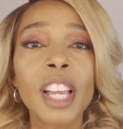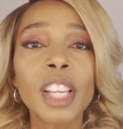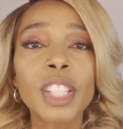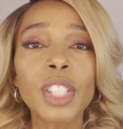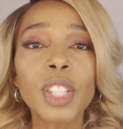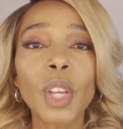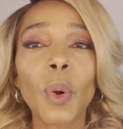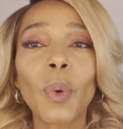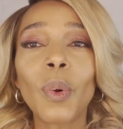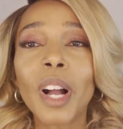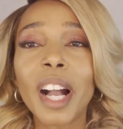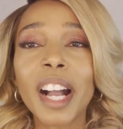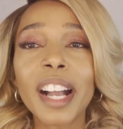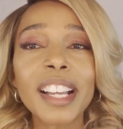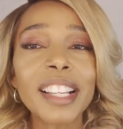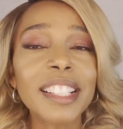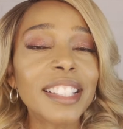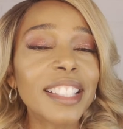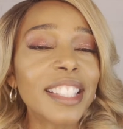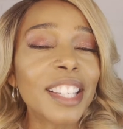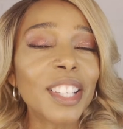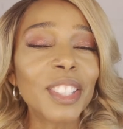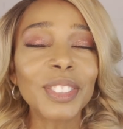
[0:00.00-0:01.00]
So
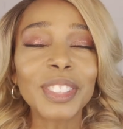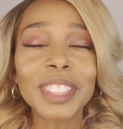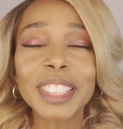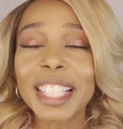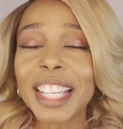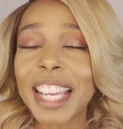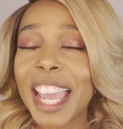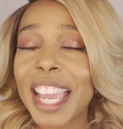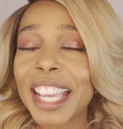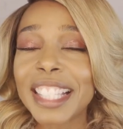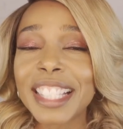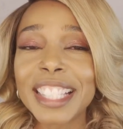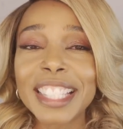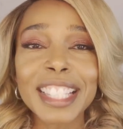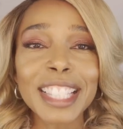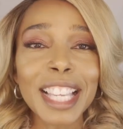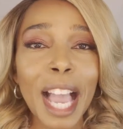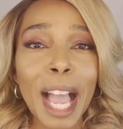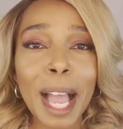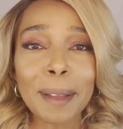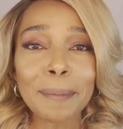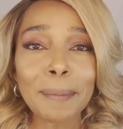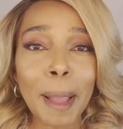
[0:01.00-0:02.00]
until next
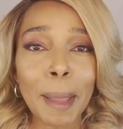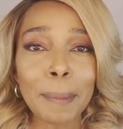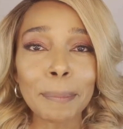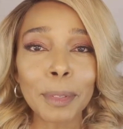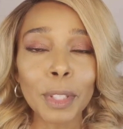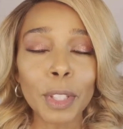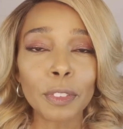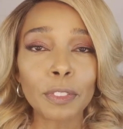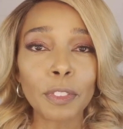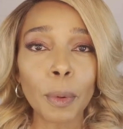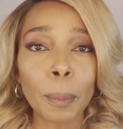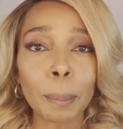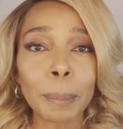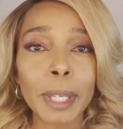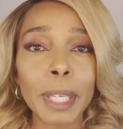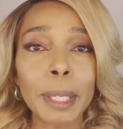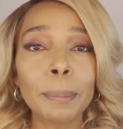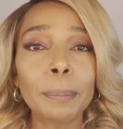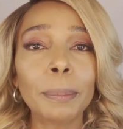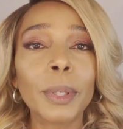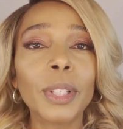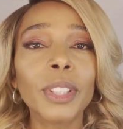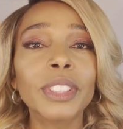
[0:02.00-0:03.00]
time, my beautiful
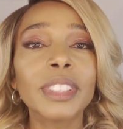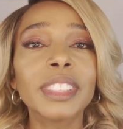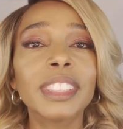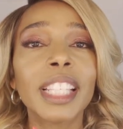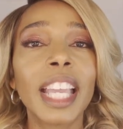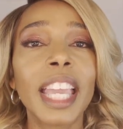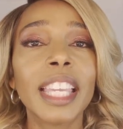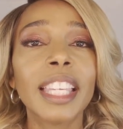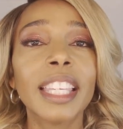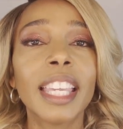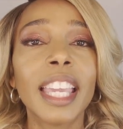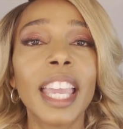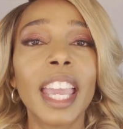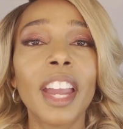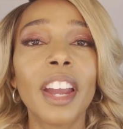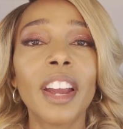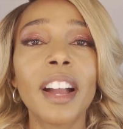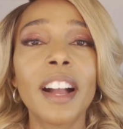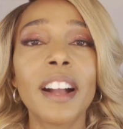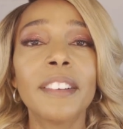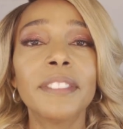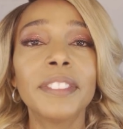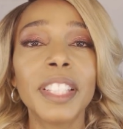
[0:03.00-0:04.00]
people, take
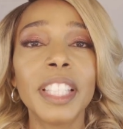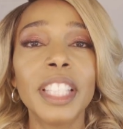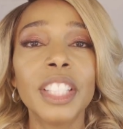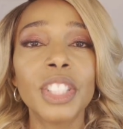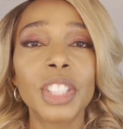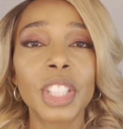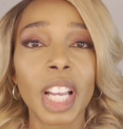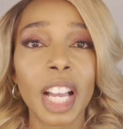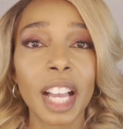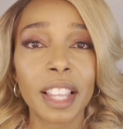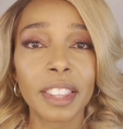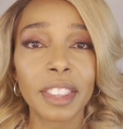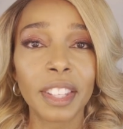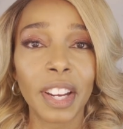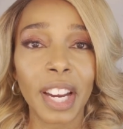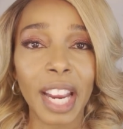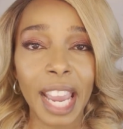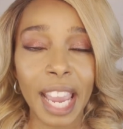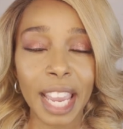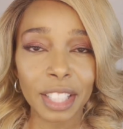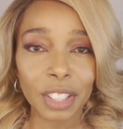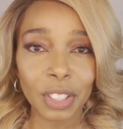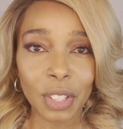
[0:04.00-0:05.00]
care of each other
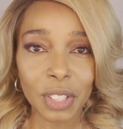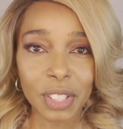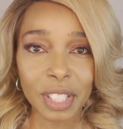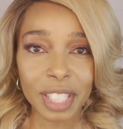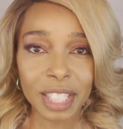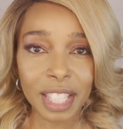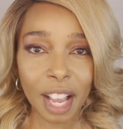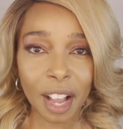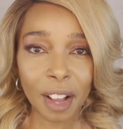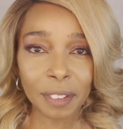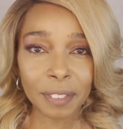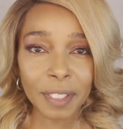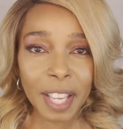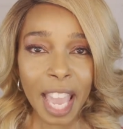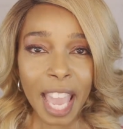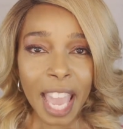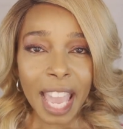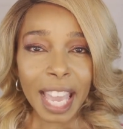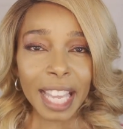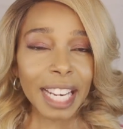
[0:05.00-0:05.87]
and yourself.